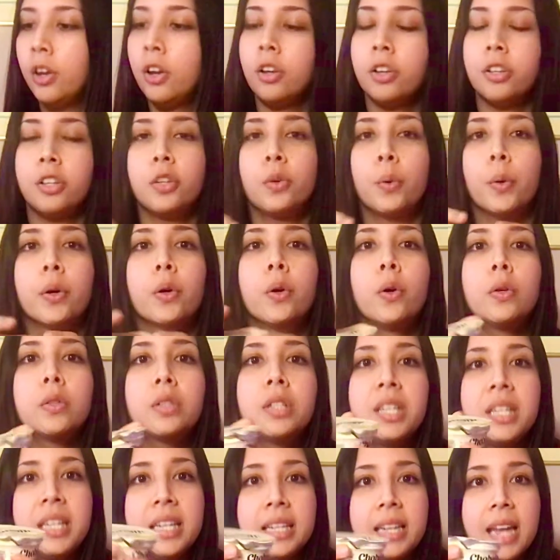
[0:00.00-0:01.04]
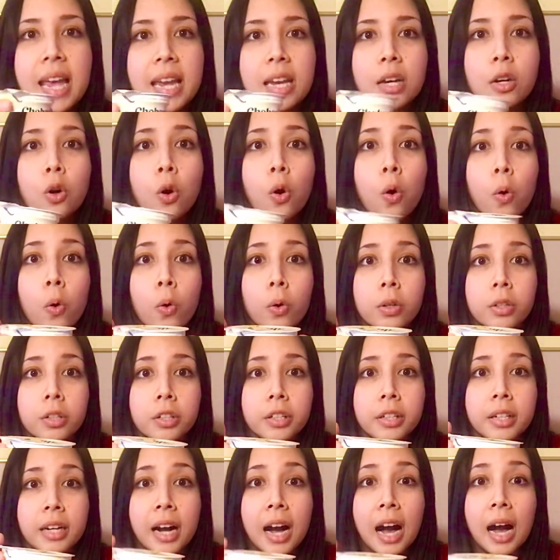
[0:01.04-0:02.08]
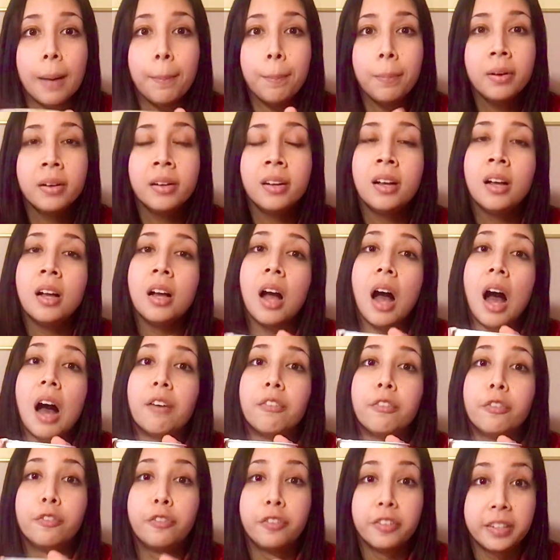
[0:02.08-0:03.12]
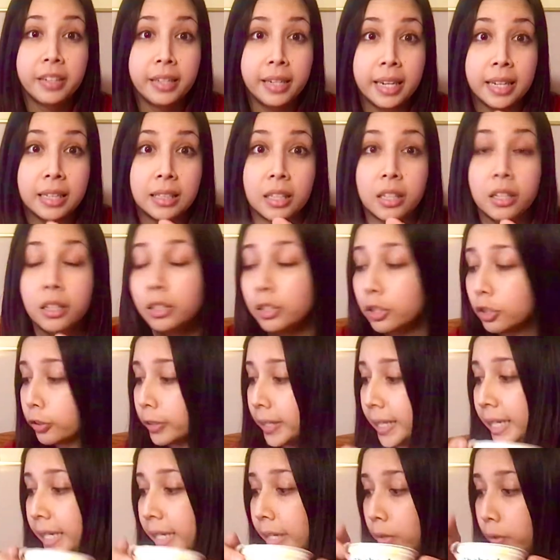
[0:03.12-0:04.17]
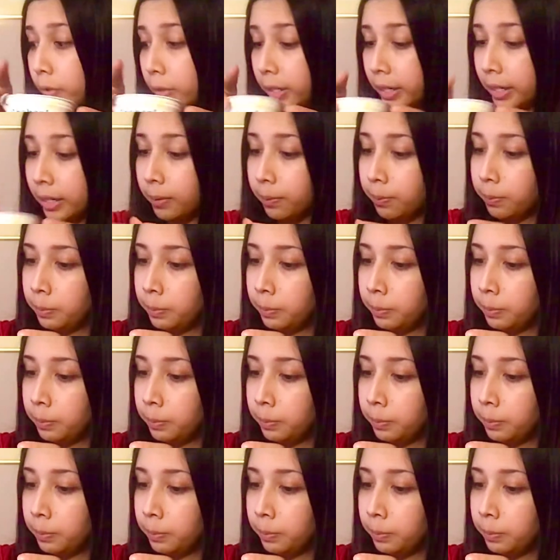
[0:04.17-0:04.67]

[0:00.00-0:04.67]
You are going to need a 1/4 cup of vanilla Greek yogurt,